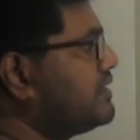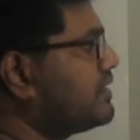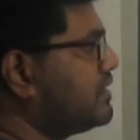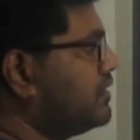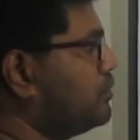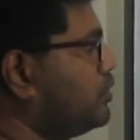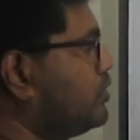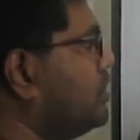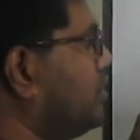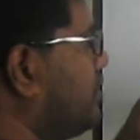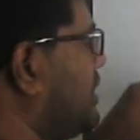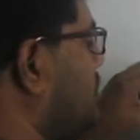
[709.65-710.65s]
carbon.
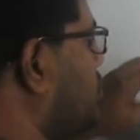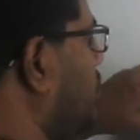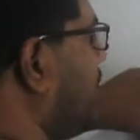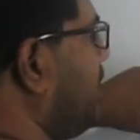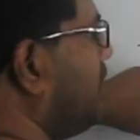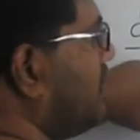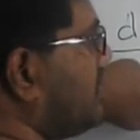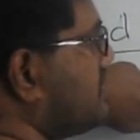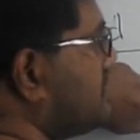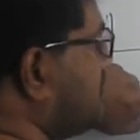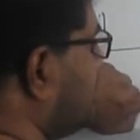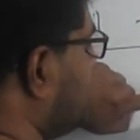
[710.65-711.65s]
That's why
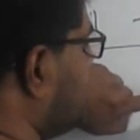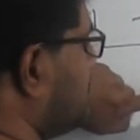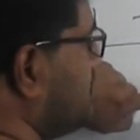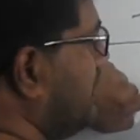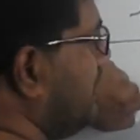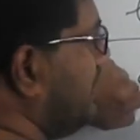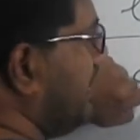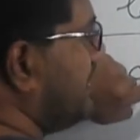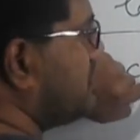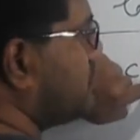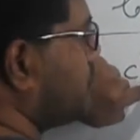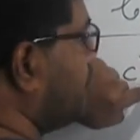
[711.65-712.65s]

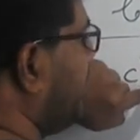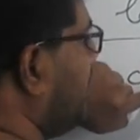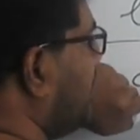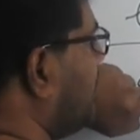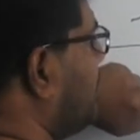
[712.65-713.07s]
CH3.